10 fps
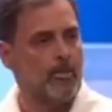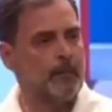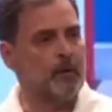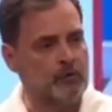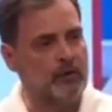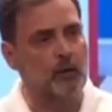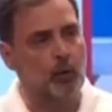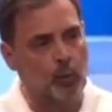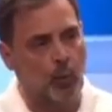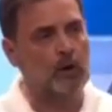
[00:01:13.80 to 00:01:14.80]
Because they
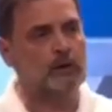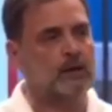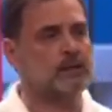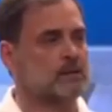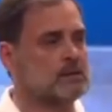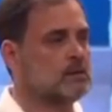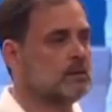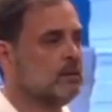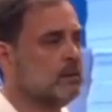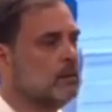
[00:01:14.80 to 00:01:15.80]
don't want us
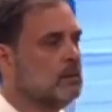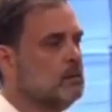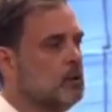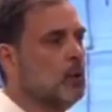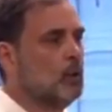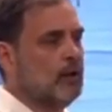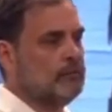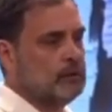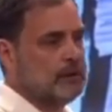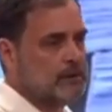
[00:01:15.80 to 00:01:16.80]
to look
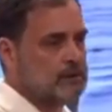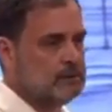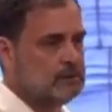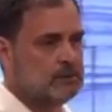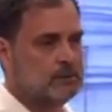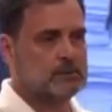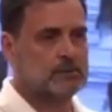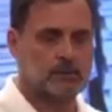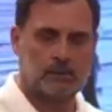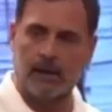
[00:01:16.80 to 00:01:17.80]
carefully,
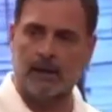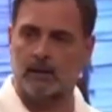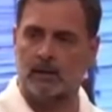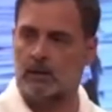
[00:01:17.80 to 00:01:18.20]
right?